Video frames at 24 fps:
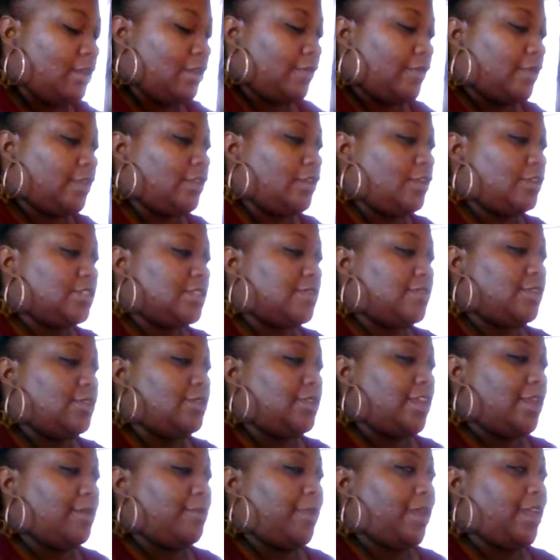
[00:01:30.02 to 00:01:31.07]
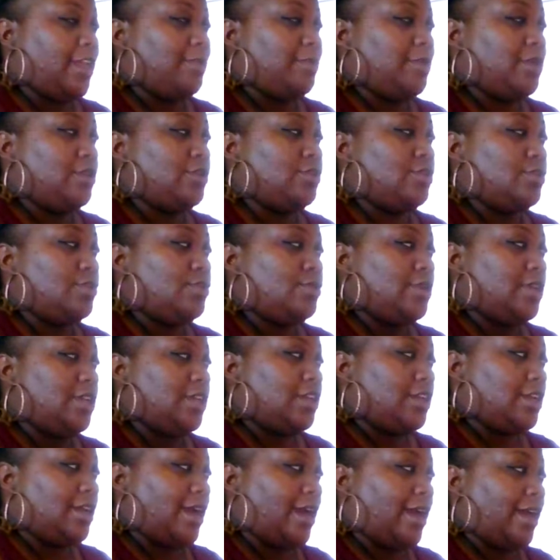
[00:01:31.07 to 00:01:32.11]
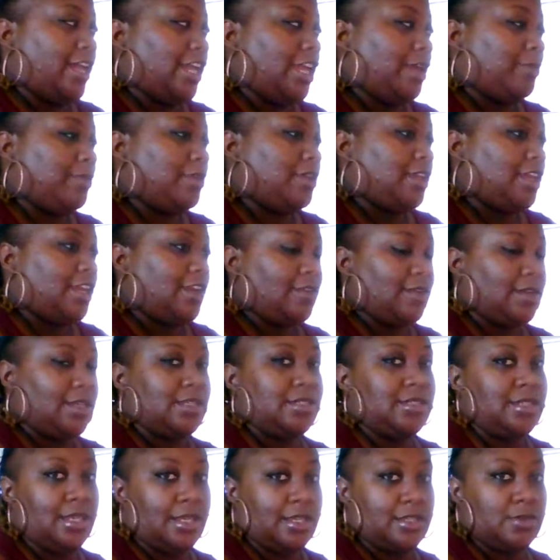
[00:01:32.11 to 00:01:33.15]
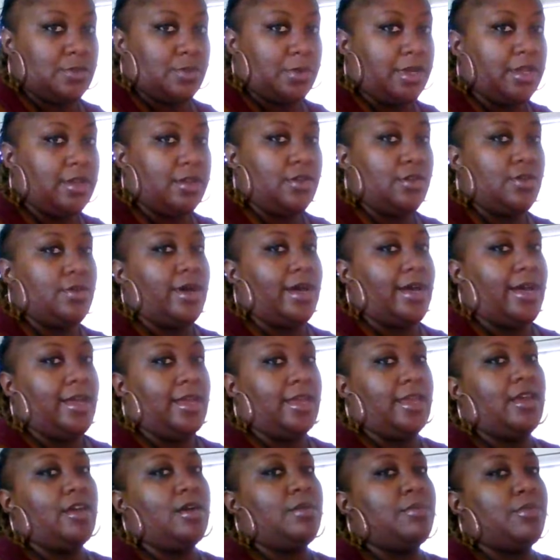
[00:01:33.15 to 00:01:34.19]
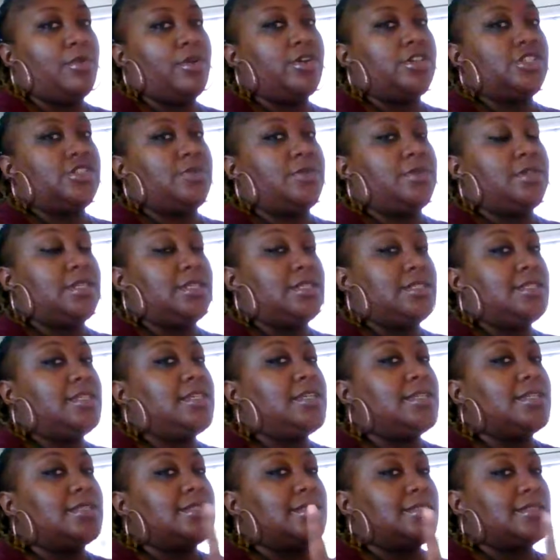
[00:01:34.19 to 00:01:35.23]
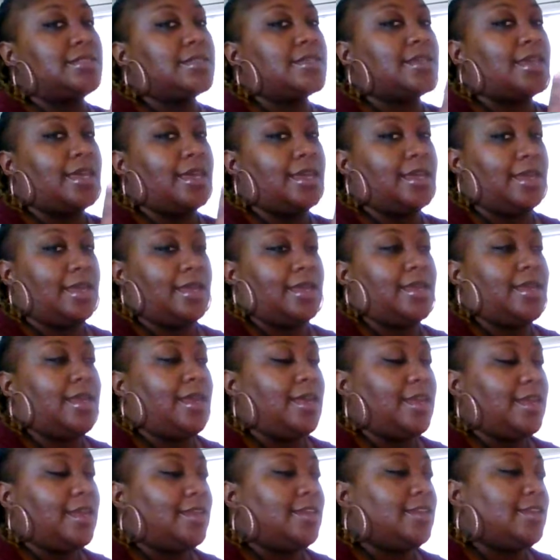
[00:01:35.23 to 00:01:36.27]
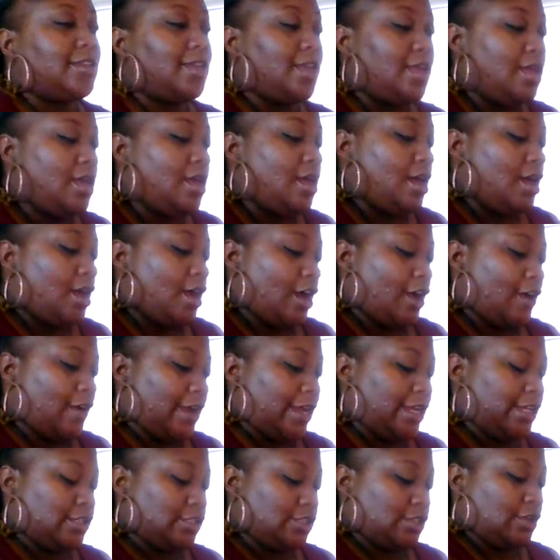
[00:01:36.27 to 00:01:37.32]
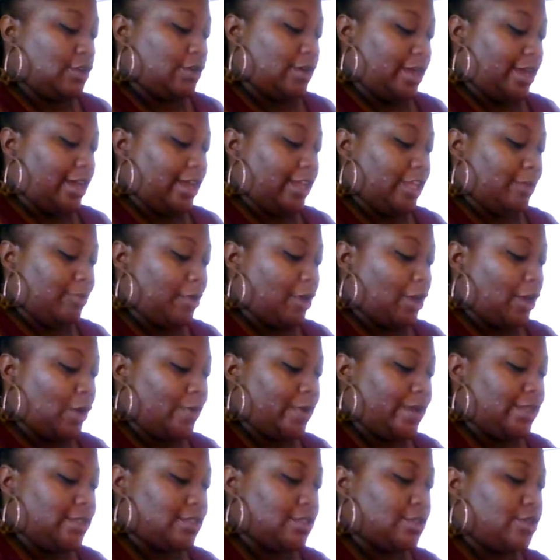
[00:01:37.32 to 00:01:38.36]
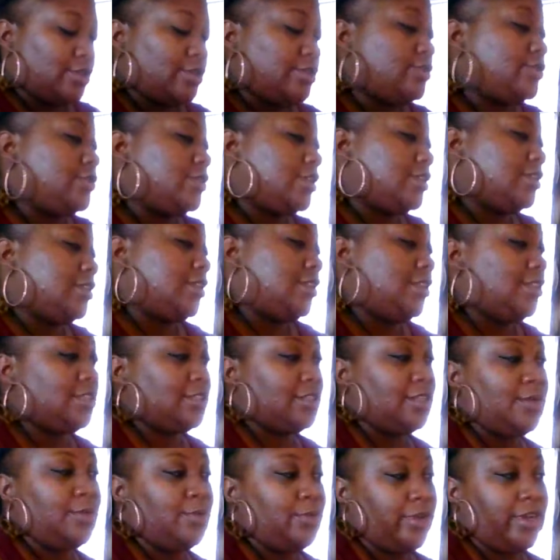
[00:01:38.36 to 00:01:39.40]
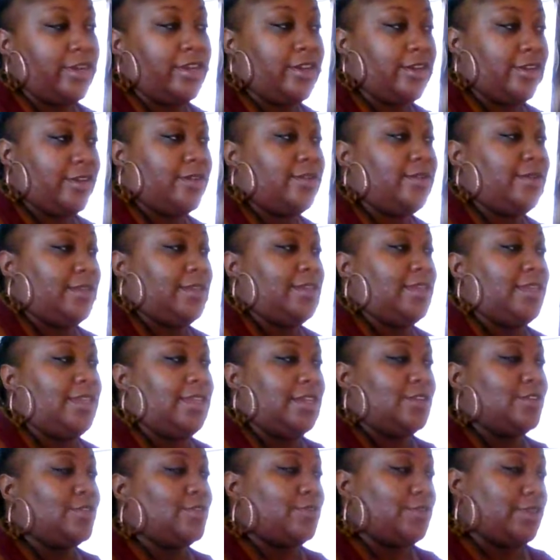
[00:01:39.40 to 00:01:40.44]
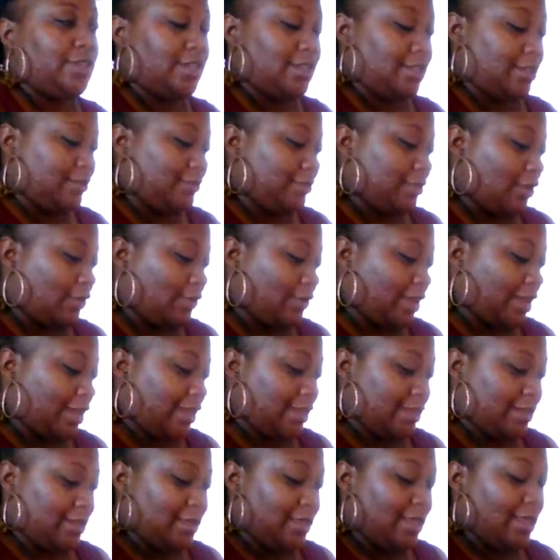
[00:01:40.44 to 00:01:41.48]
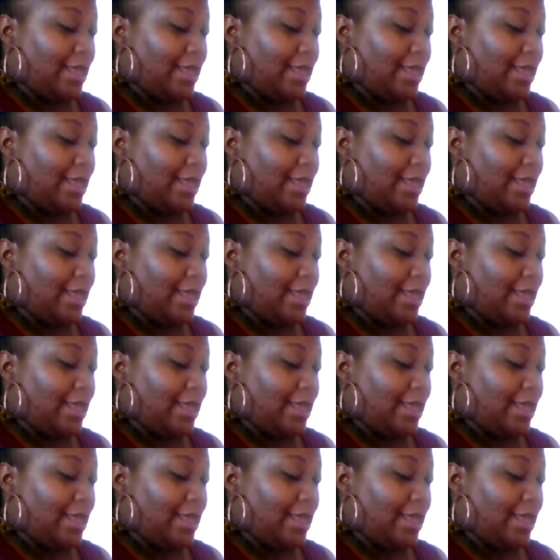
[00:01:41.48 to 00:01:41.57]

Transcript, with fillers: For those of you that may be new here, I am an Aries as well. I am March 26th. Gang, gang, gang. All right, so I am always included somewhere in a reading, okay?